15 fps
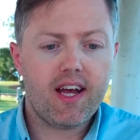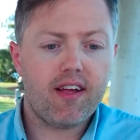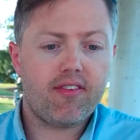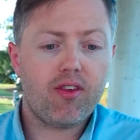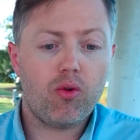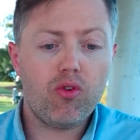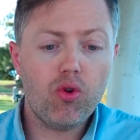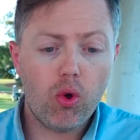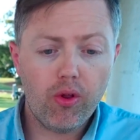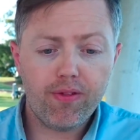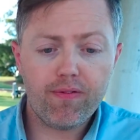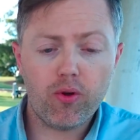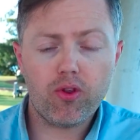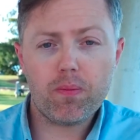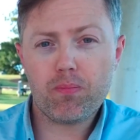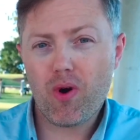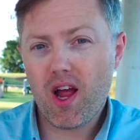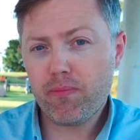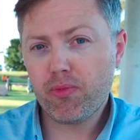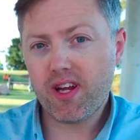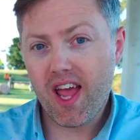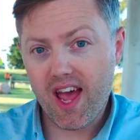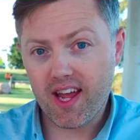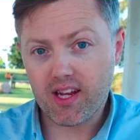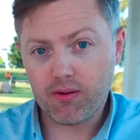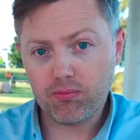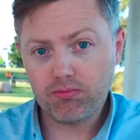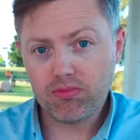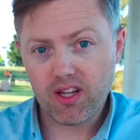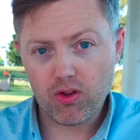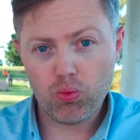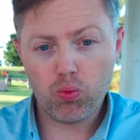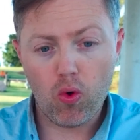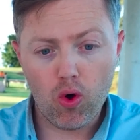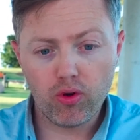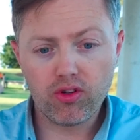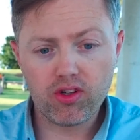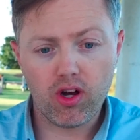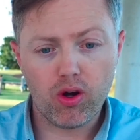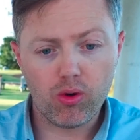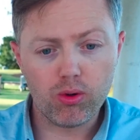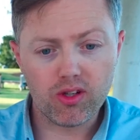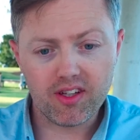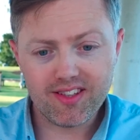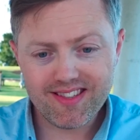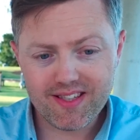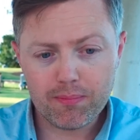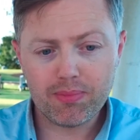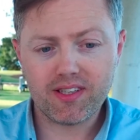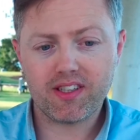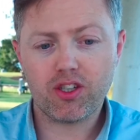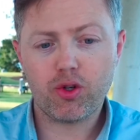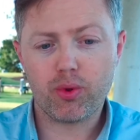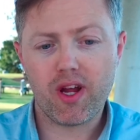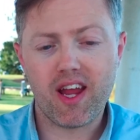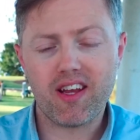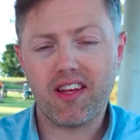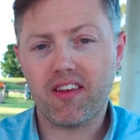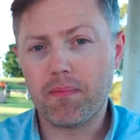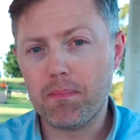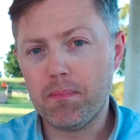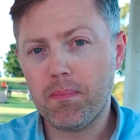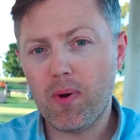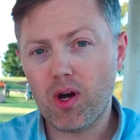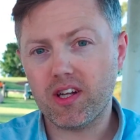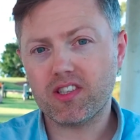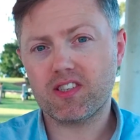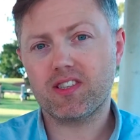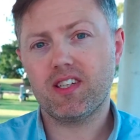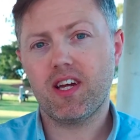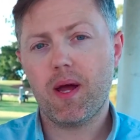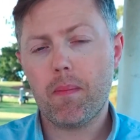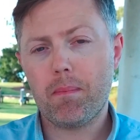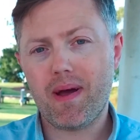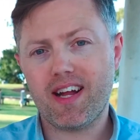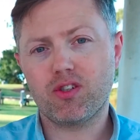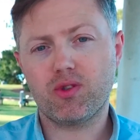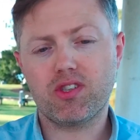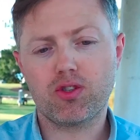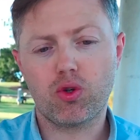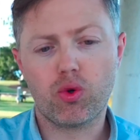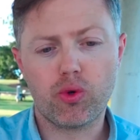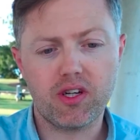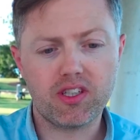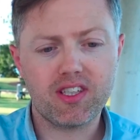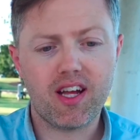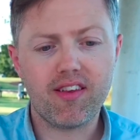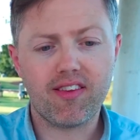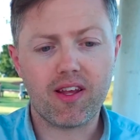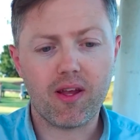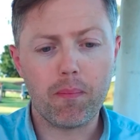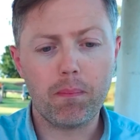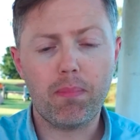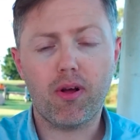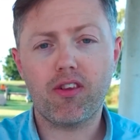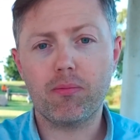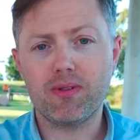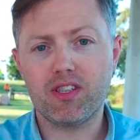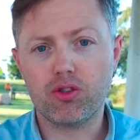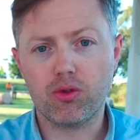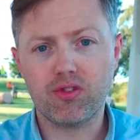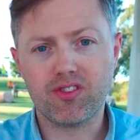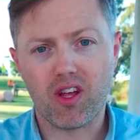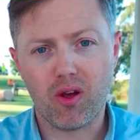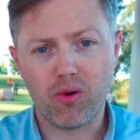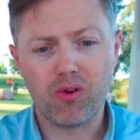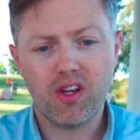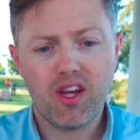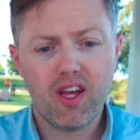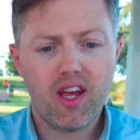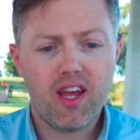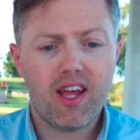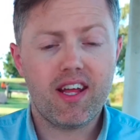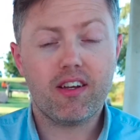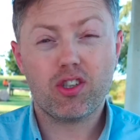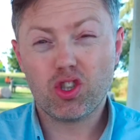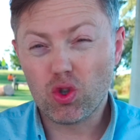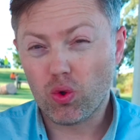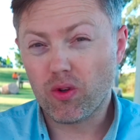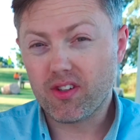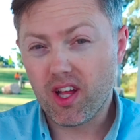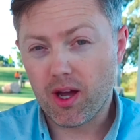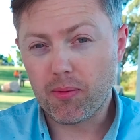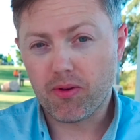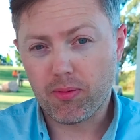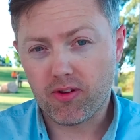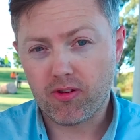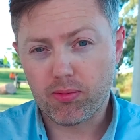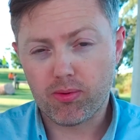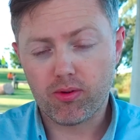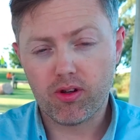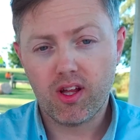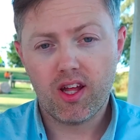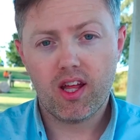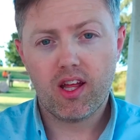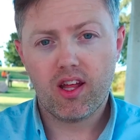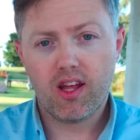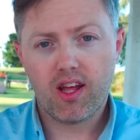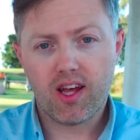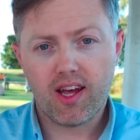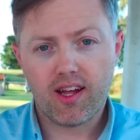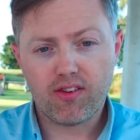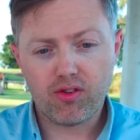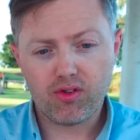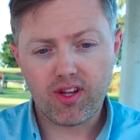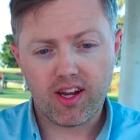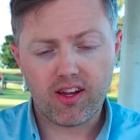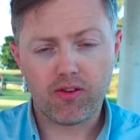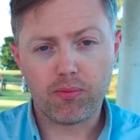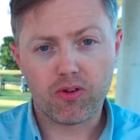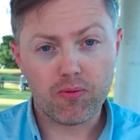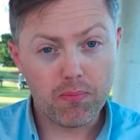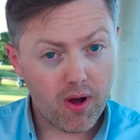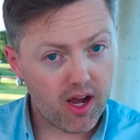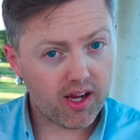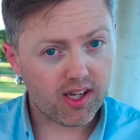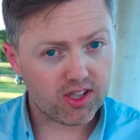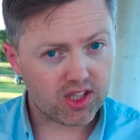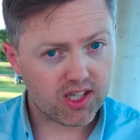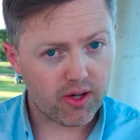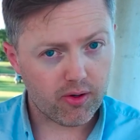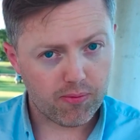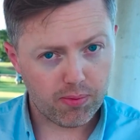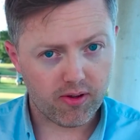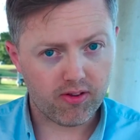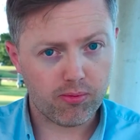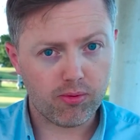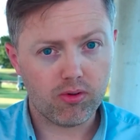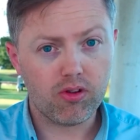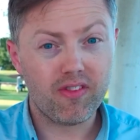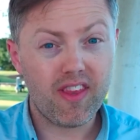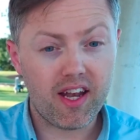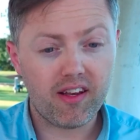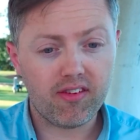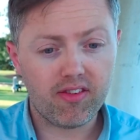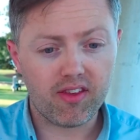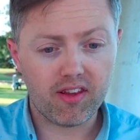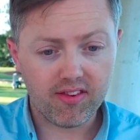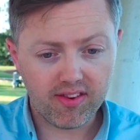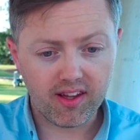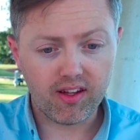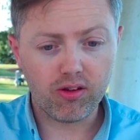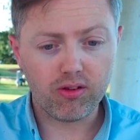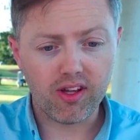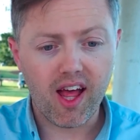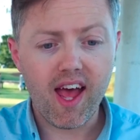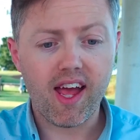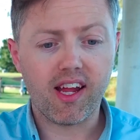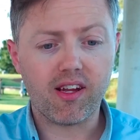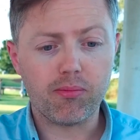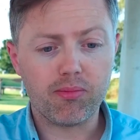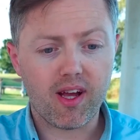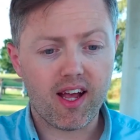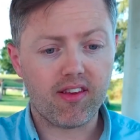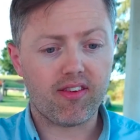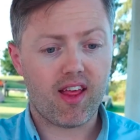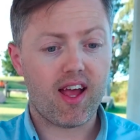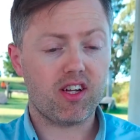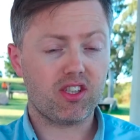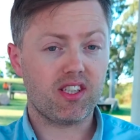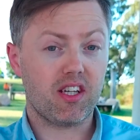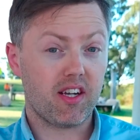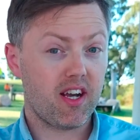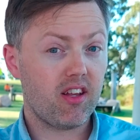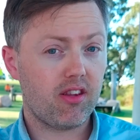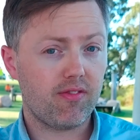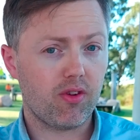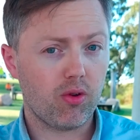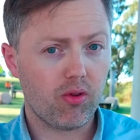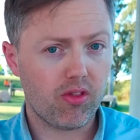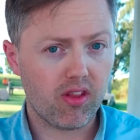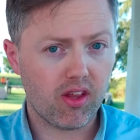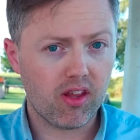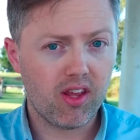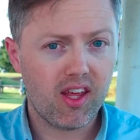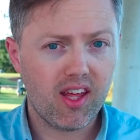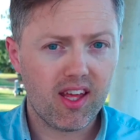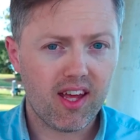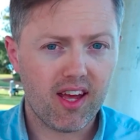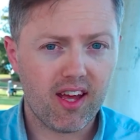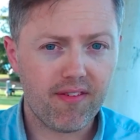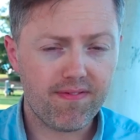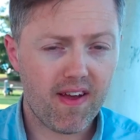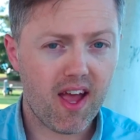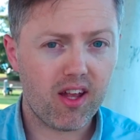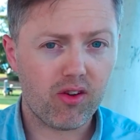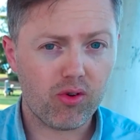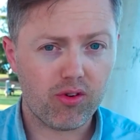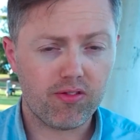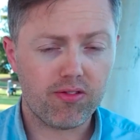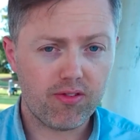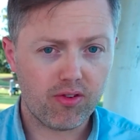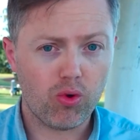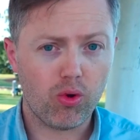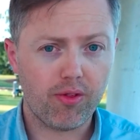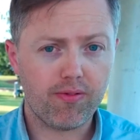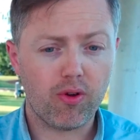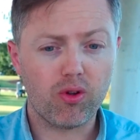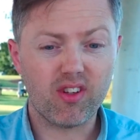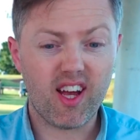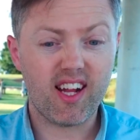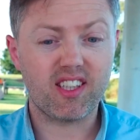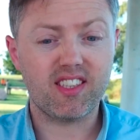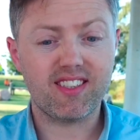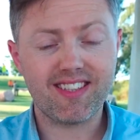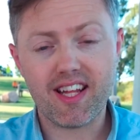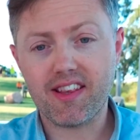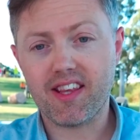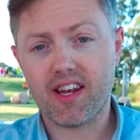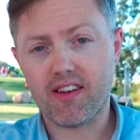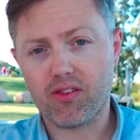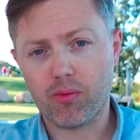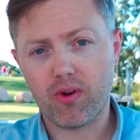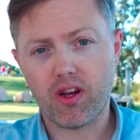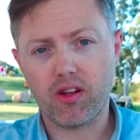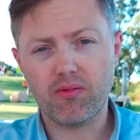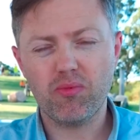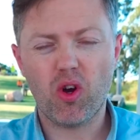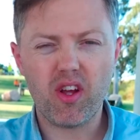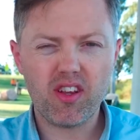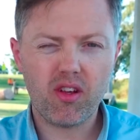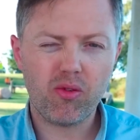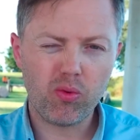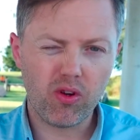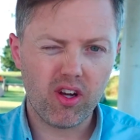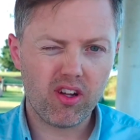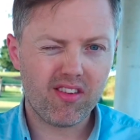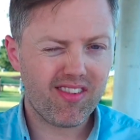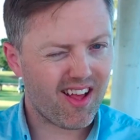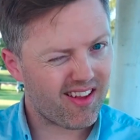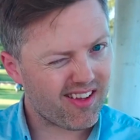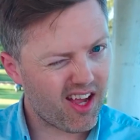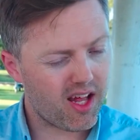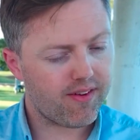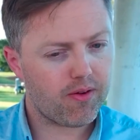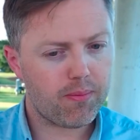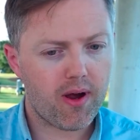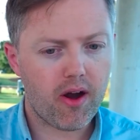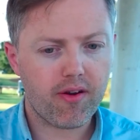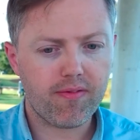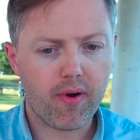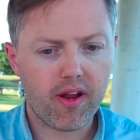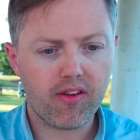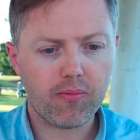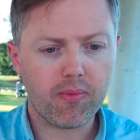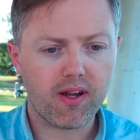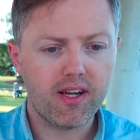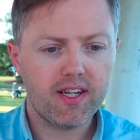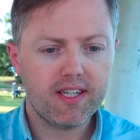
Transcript: So Northvolt's primary aim, its one goal, is simply to create as much battery storage as it can possibly do so in a short time as possible, to take as much market share as possible. That is the single aim. As actually in an interview, the founder of Northolt actually said that as well. Not in those words, that's kind of a paraphrase, but